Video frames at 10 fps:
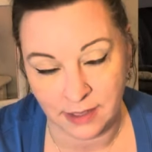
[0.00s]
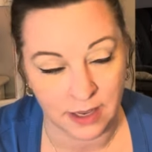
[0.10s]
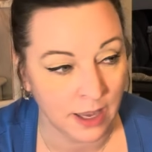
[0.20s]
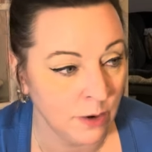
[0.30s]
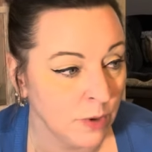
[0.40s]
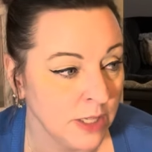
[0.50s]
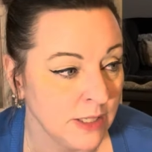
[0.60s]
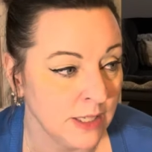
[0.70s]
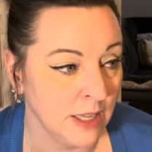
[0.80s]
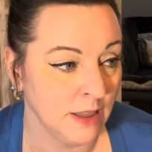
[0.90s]
I kind of wanted
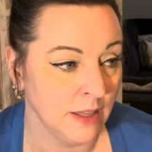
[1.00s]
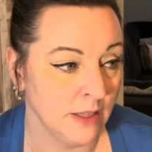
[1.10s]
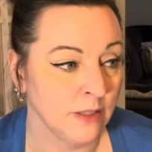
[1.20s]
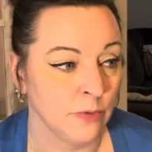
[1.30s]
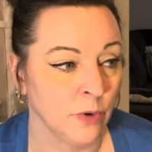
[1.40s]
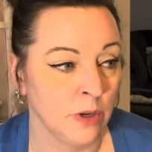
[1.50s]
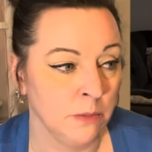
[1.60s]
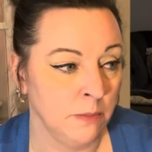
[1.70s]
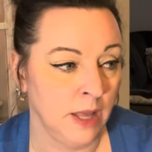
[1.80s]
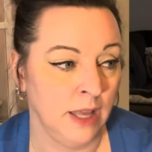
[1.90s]
to get this for
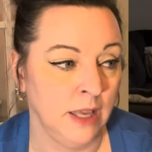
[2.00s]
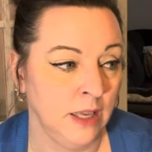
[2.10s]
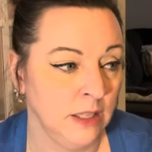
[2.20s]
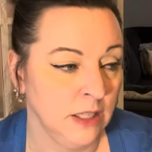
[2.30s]
my